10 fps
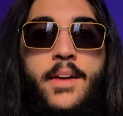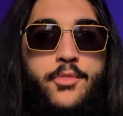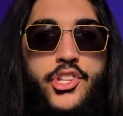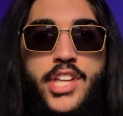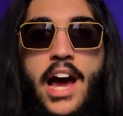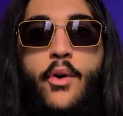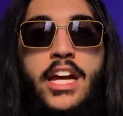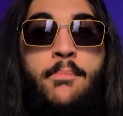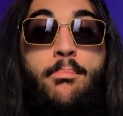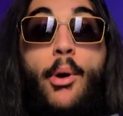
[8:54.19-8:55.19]
just how
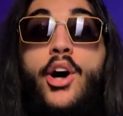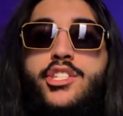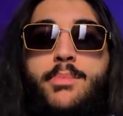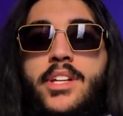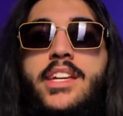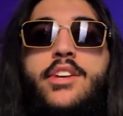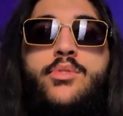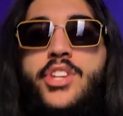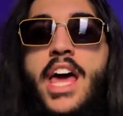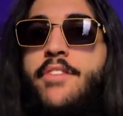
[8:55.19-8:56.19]
impossibly huge
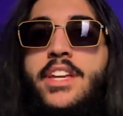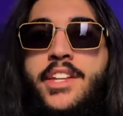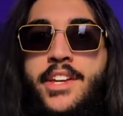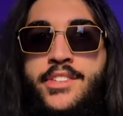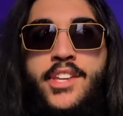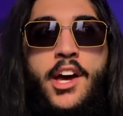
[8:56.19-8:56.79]
and heavy it is.